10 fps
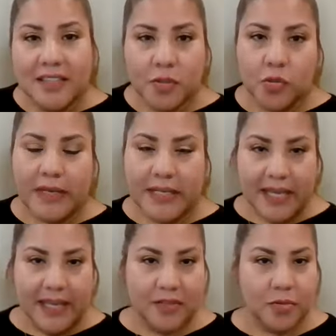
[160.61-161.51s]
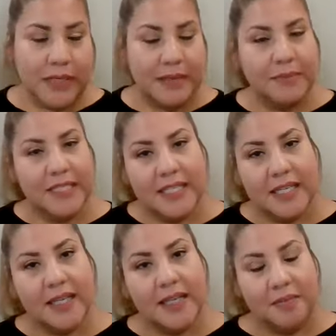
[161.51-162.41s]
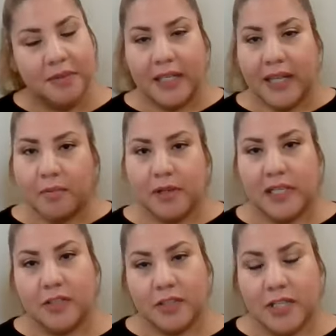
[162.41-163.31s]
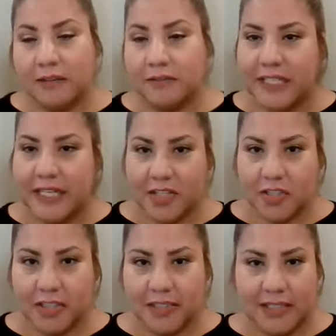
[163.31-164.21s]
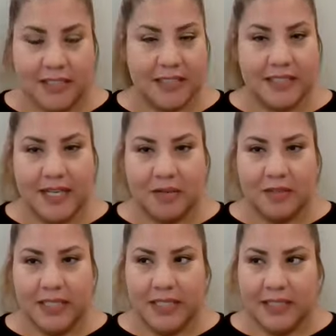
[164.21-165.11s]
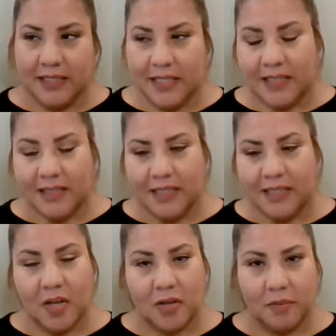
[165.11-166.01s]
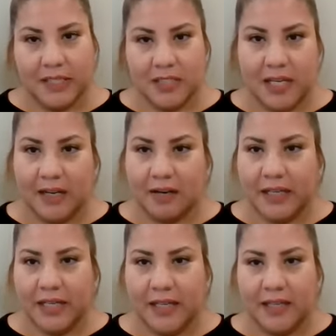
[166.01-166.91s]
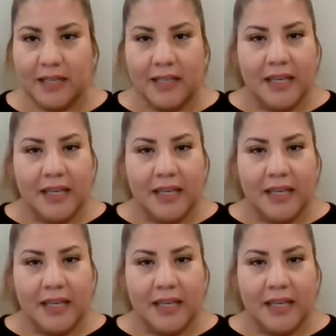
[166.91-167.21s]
Nitwanya Antoinette Medina, Gabalana Tonga Nation, that's down in the Long Beach area.